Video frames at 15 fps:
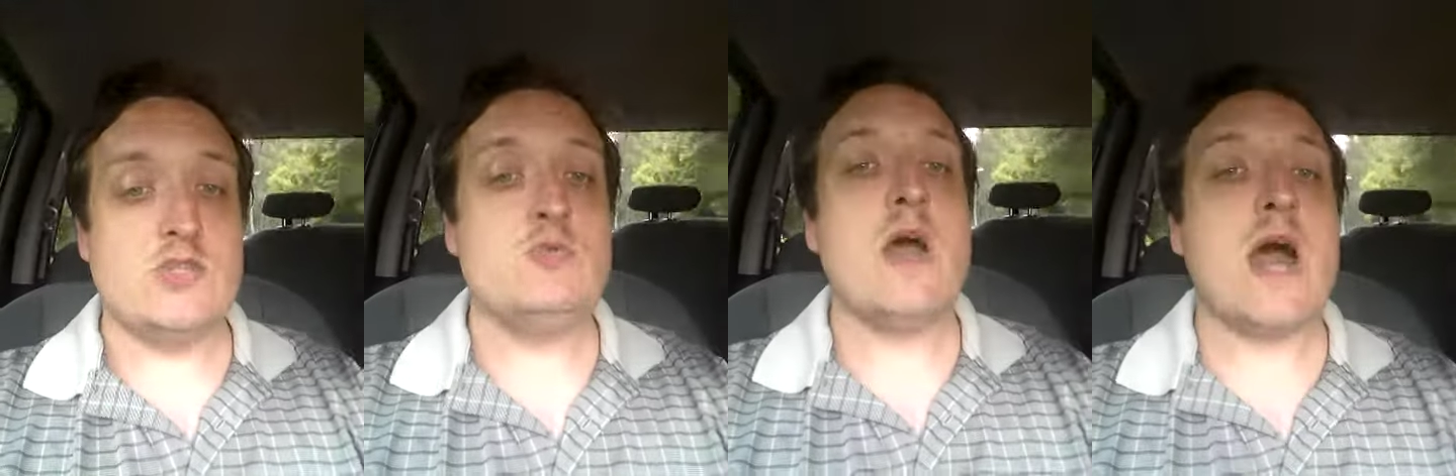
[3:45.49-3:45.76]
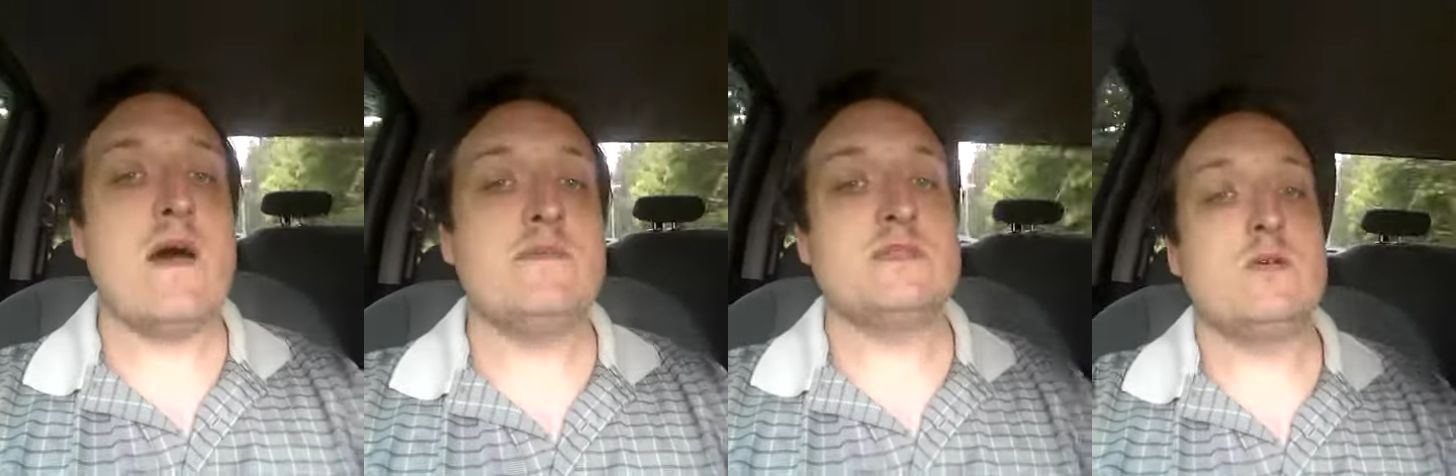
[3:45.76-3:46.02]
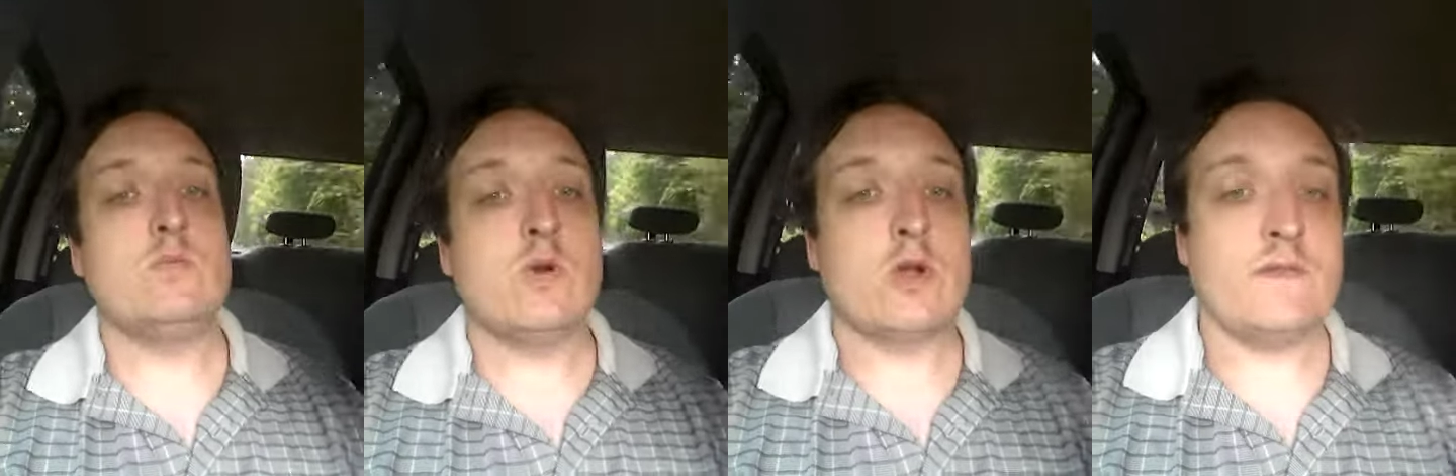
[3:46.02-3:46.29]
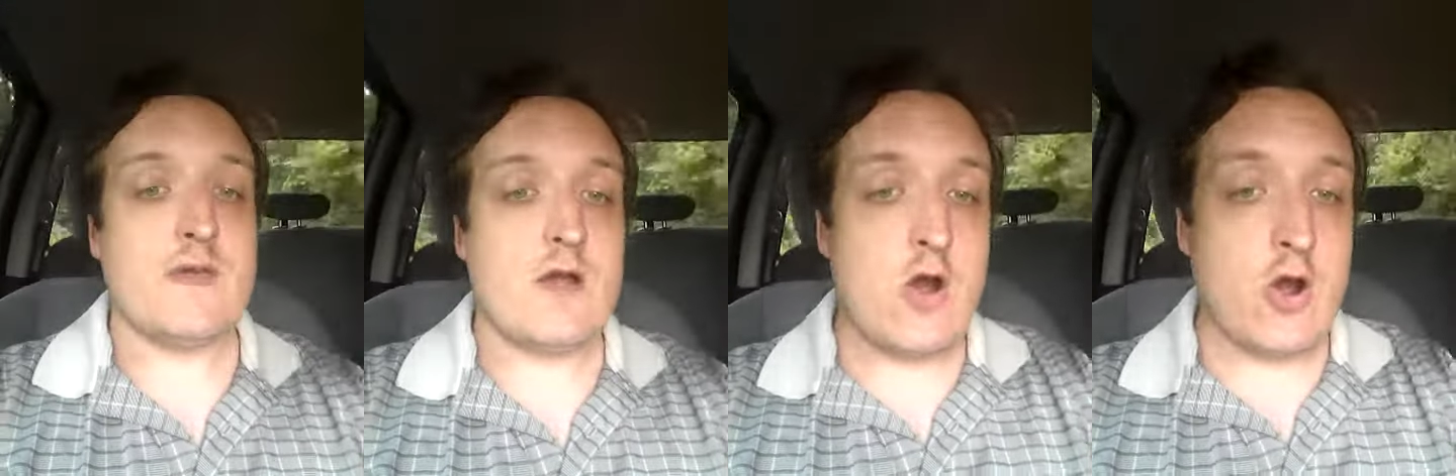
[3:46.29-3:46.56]
You have to
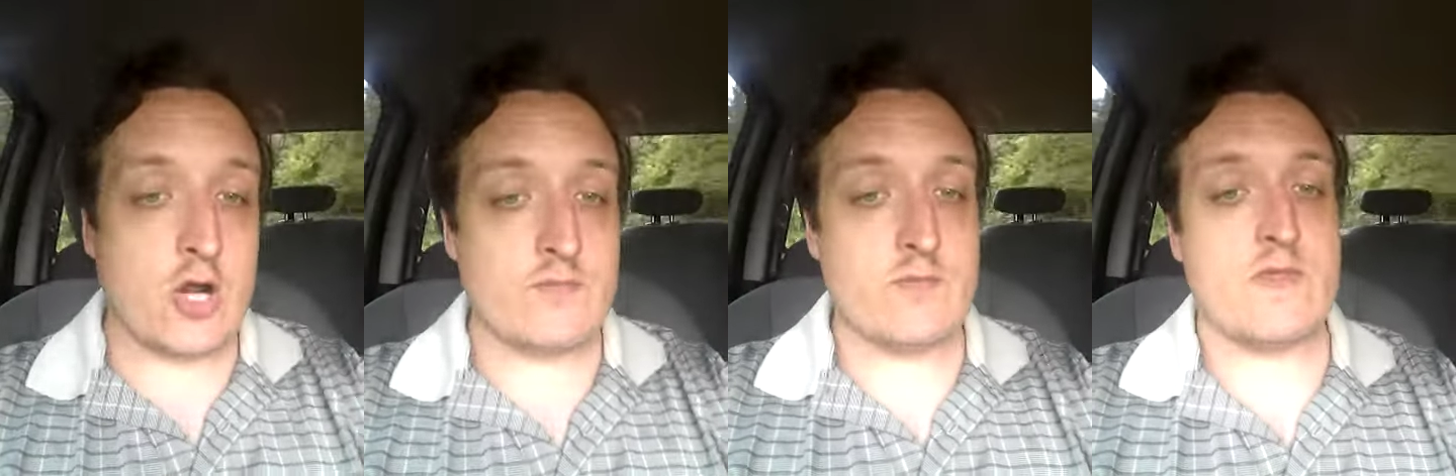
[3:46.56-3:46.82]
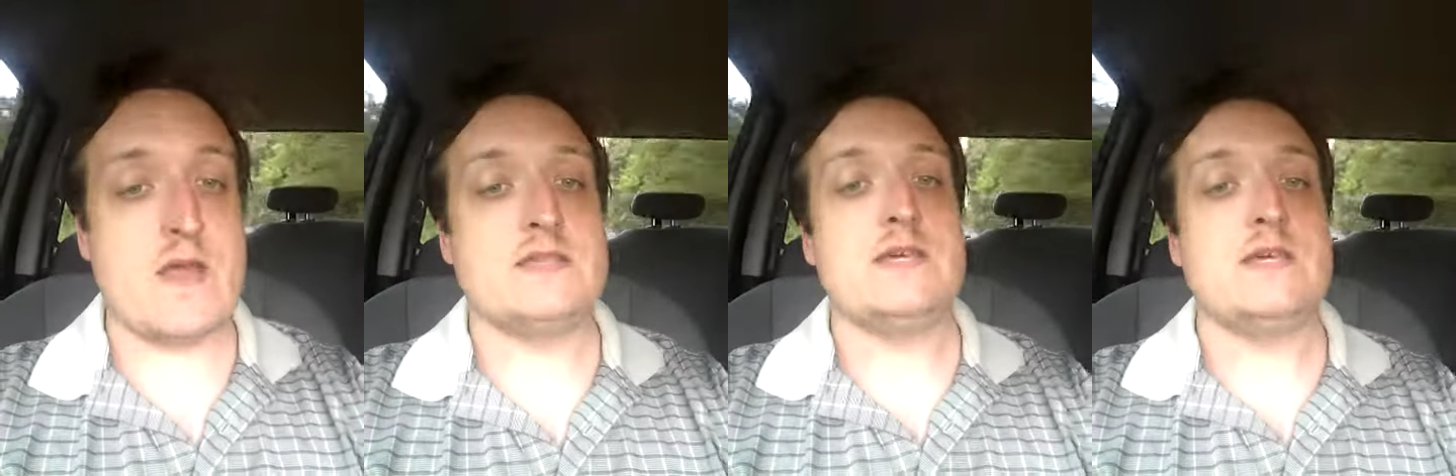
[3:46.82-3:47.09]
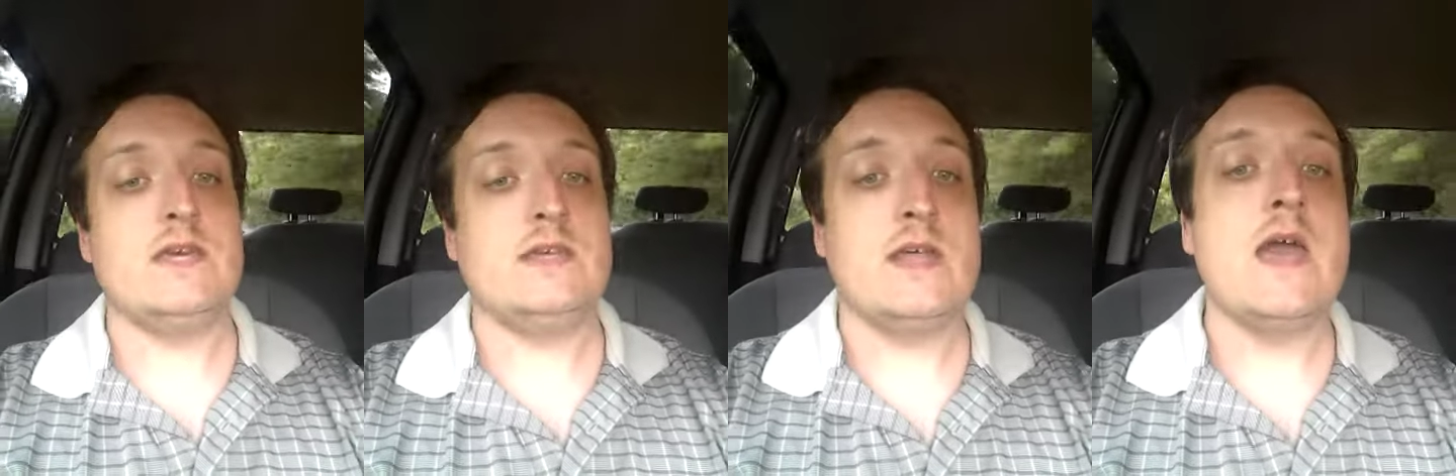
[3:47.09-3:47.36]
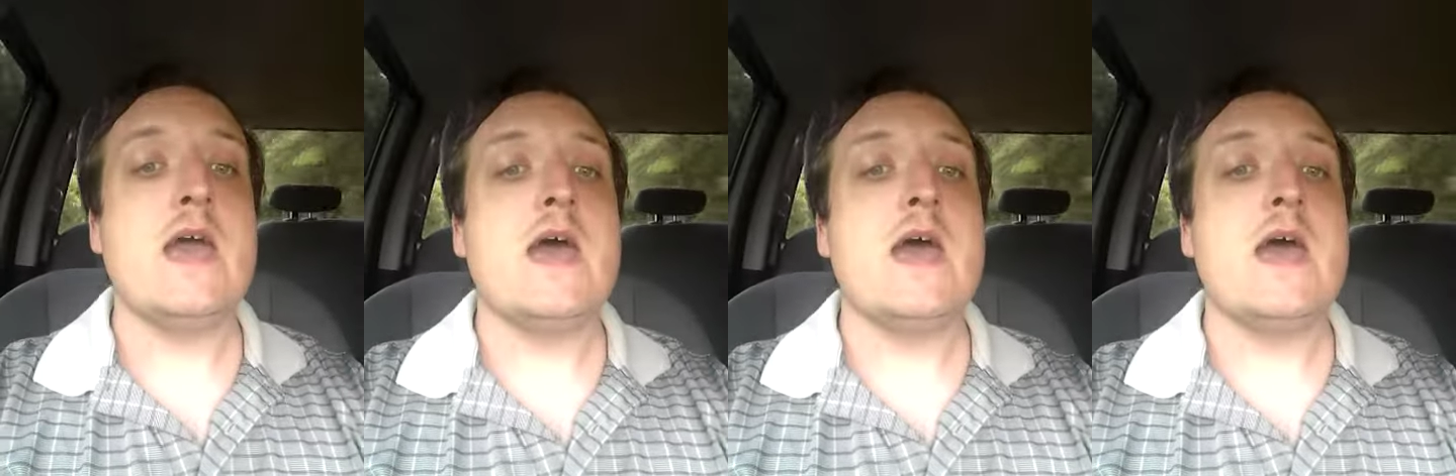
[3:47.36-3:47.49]
work the harder for that ticket